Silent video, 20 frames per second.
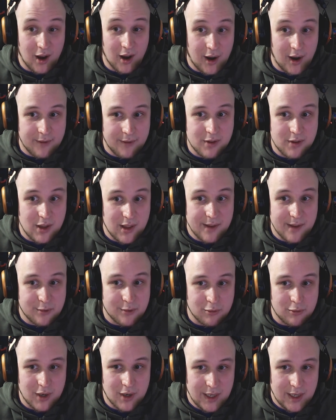after they've
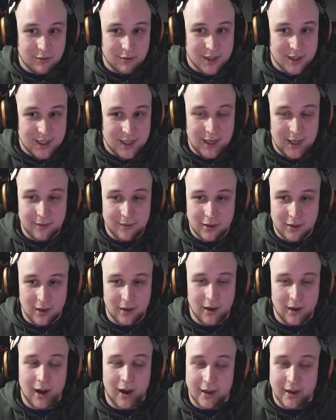already received,
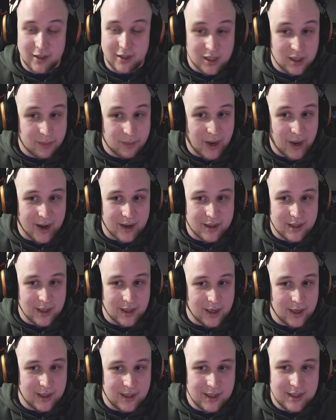I suspect,
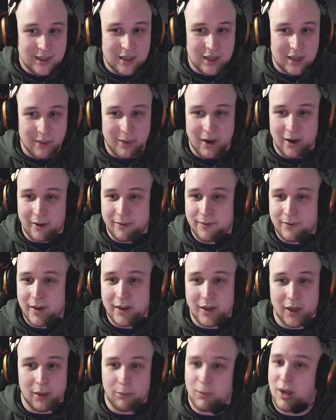a decent amount of
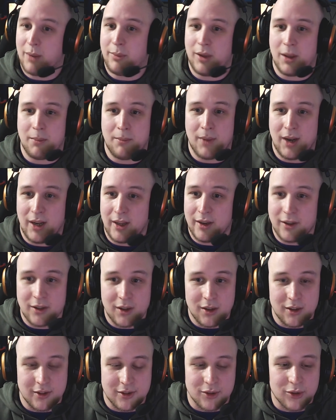funding, maybe $1 million
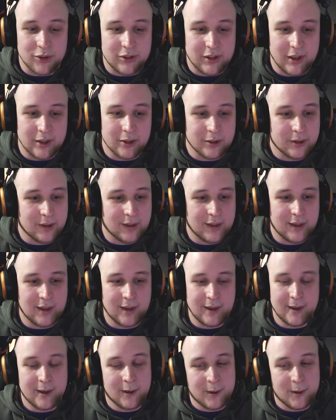or so?
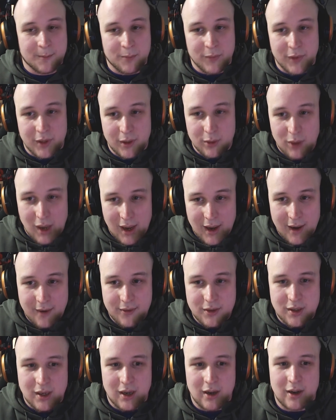You
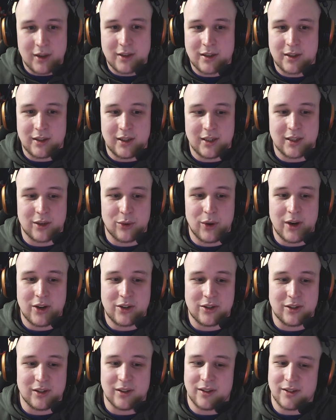have to ask these
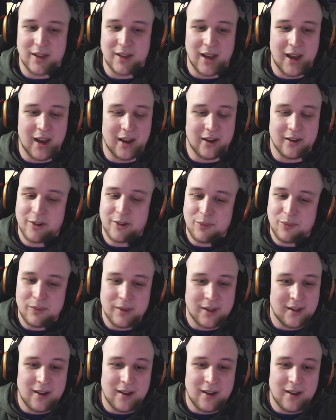questions, and